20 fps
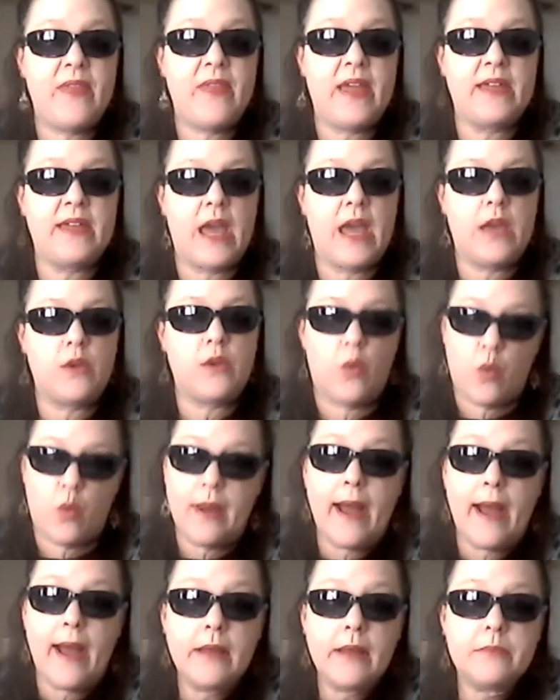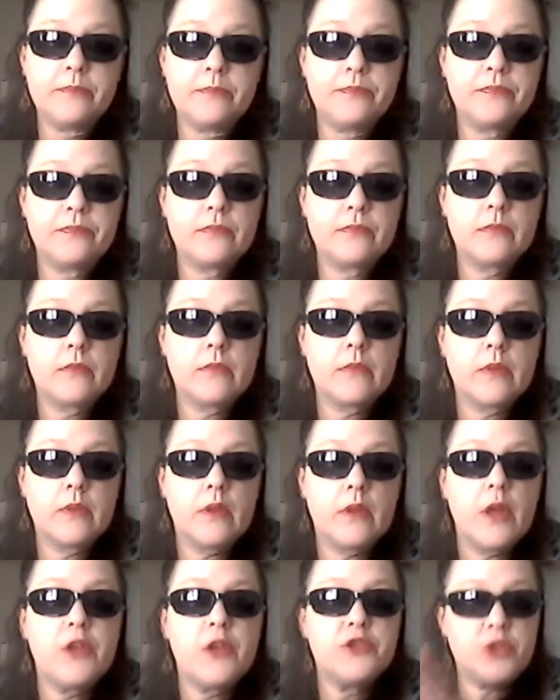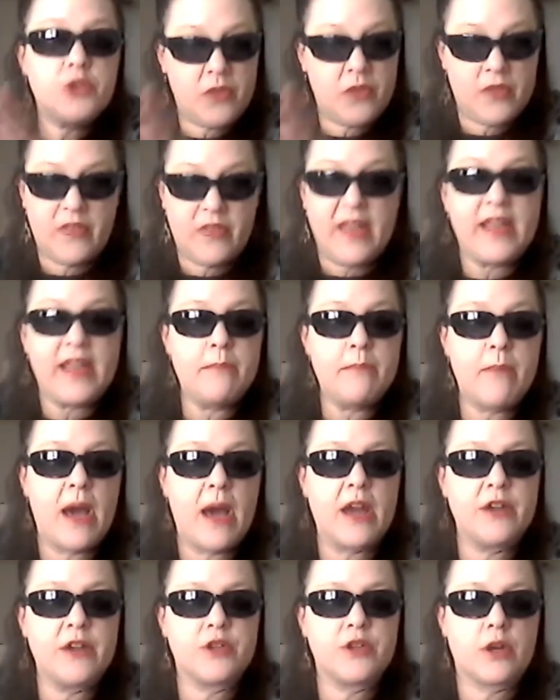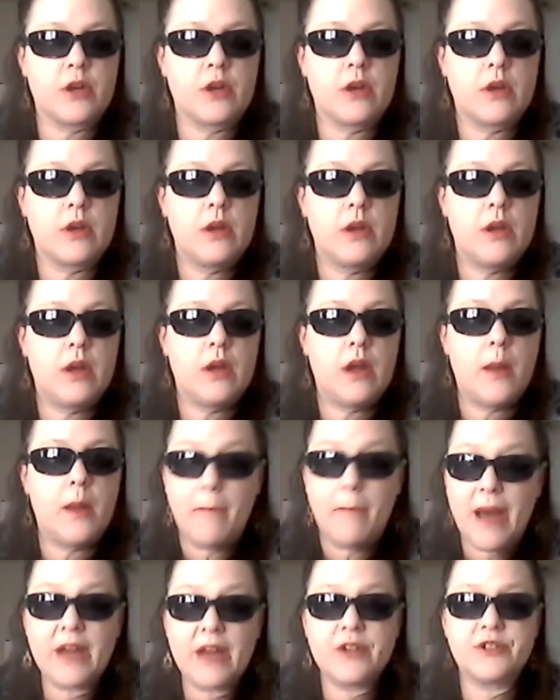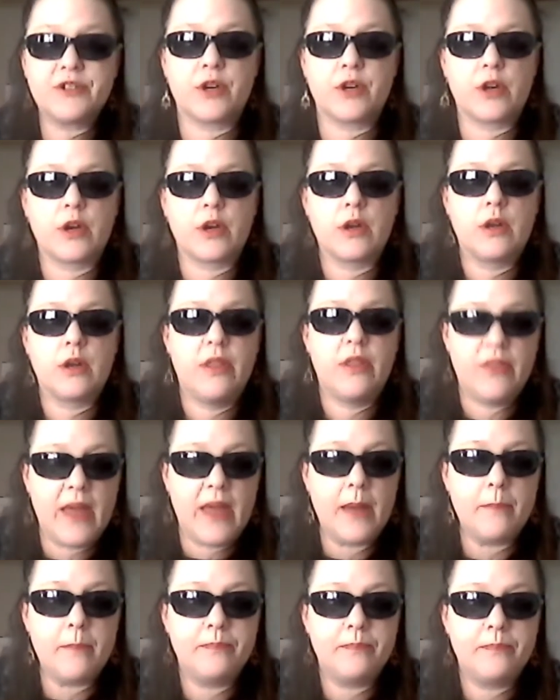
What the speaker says: they get or not so that they can monitor them.